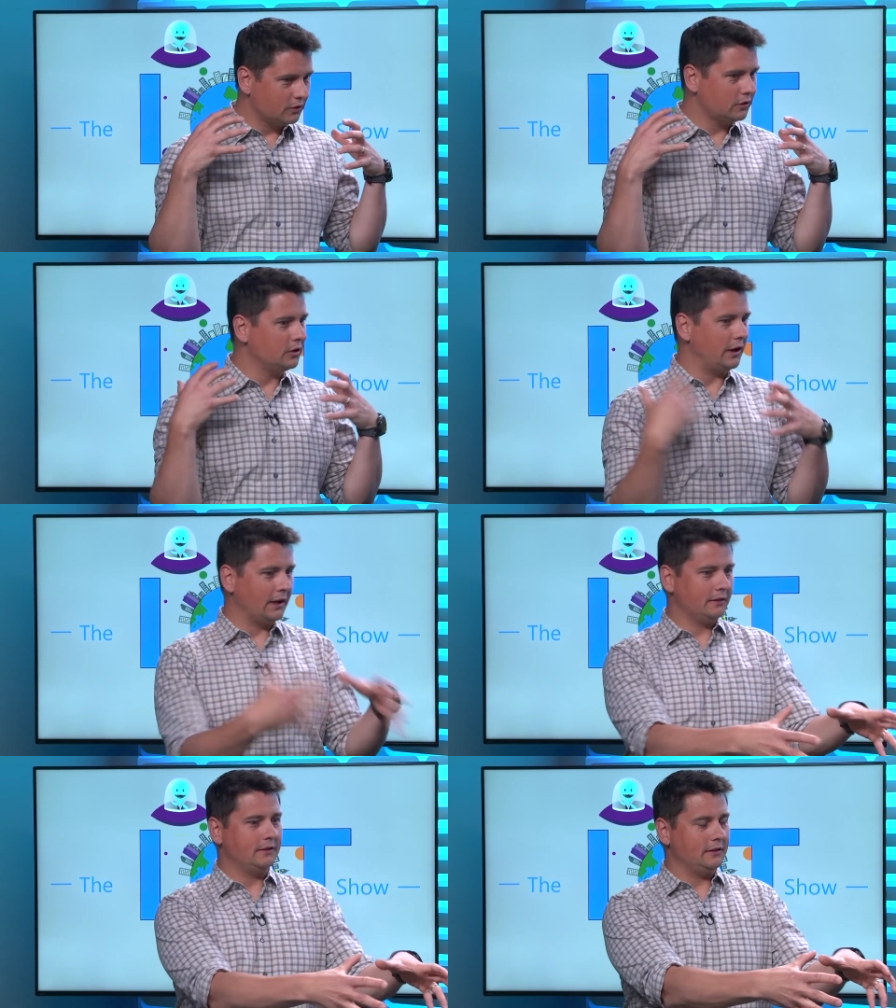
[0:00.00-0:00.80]

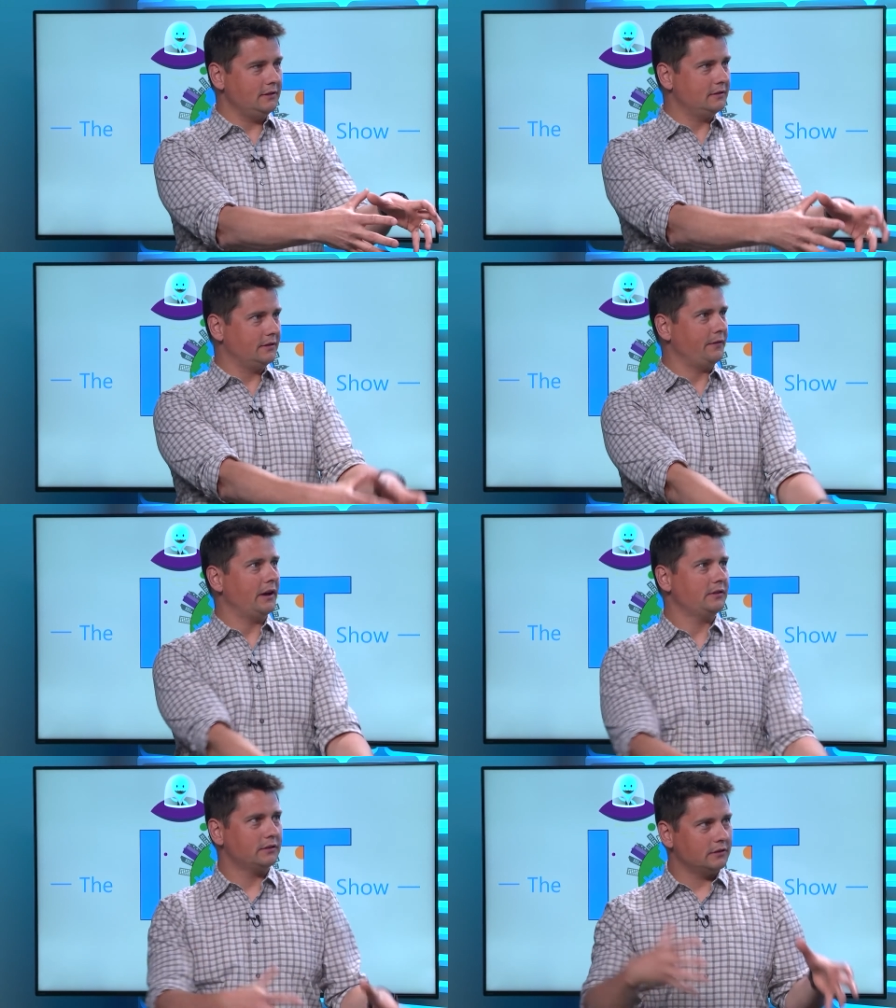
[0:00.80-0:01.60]
connect these
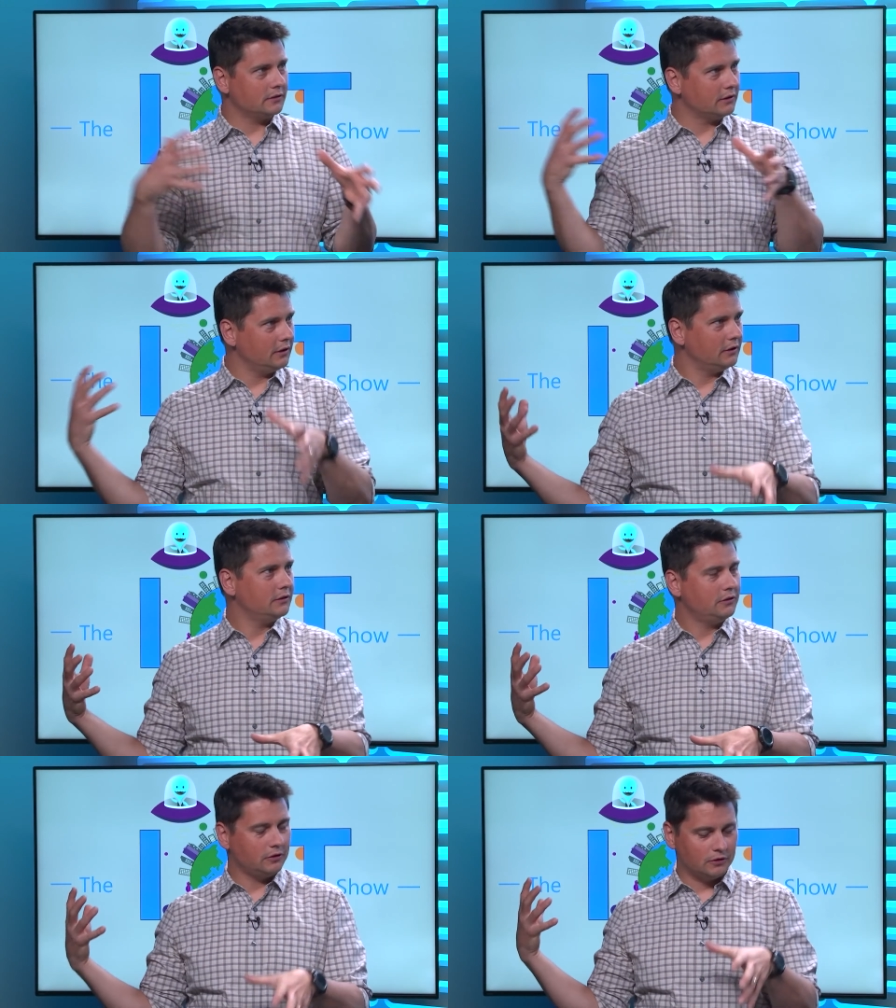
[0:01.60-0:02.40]
devices
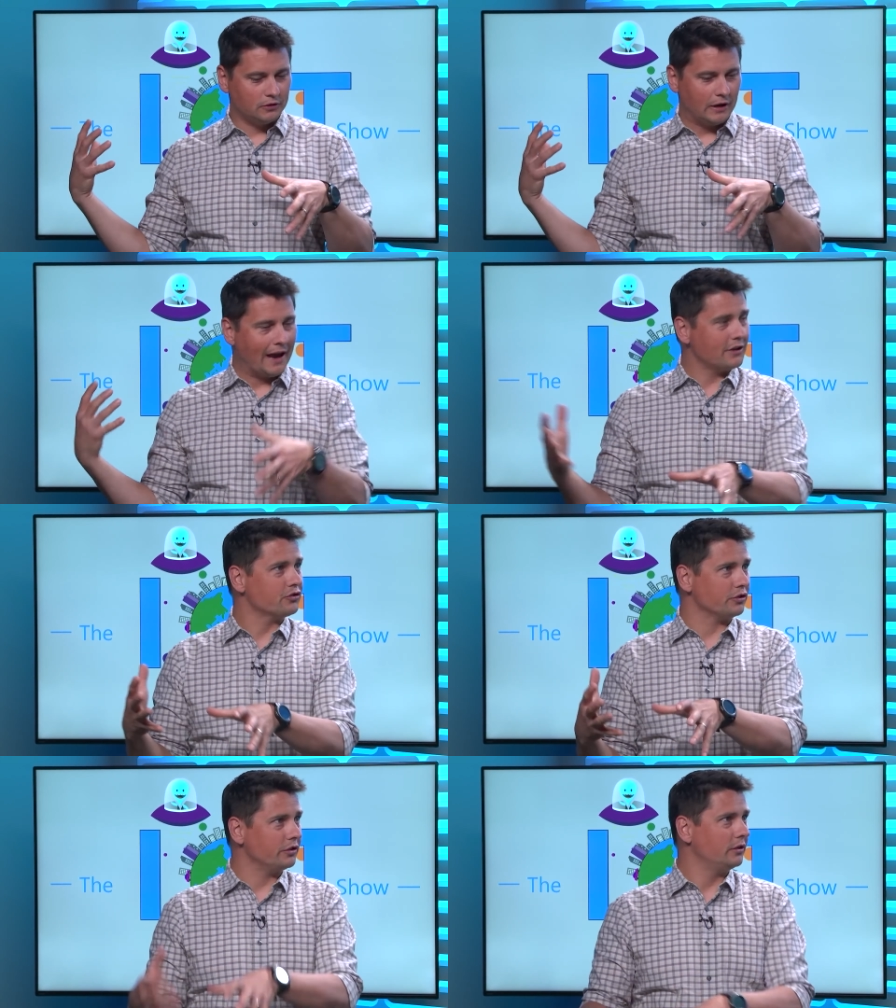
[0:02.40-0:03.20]
into
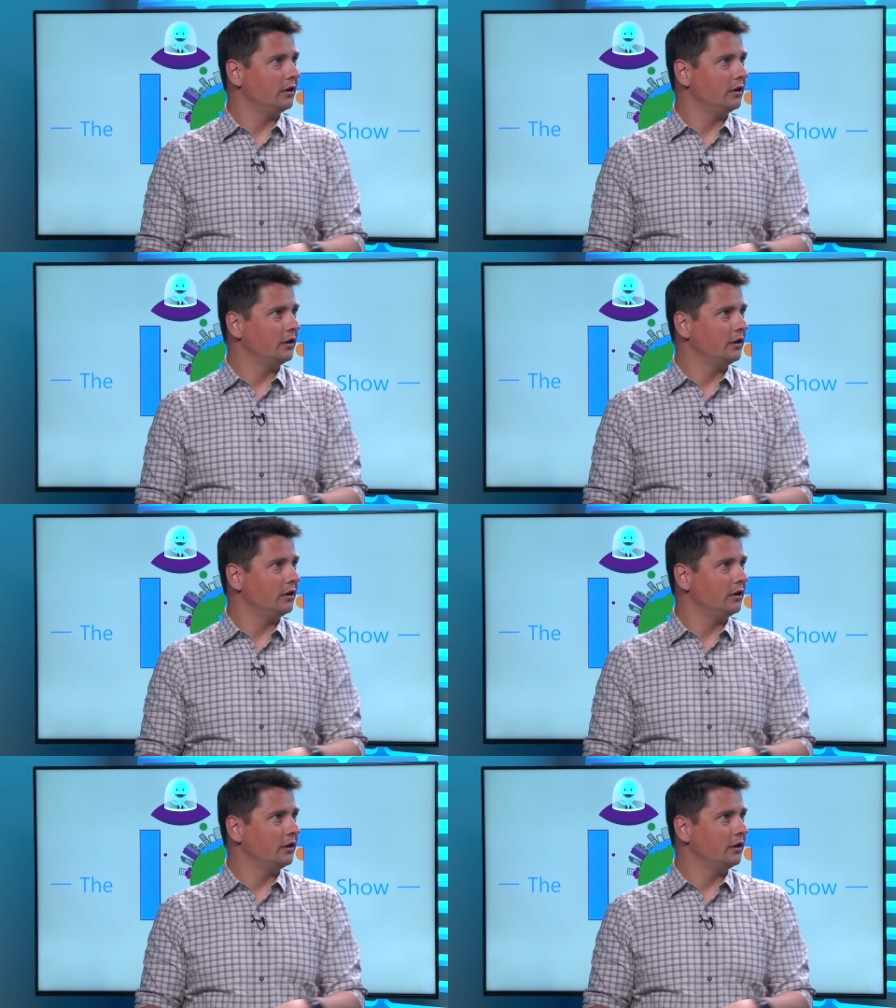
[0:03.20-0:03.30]
Azure.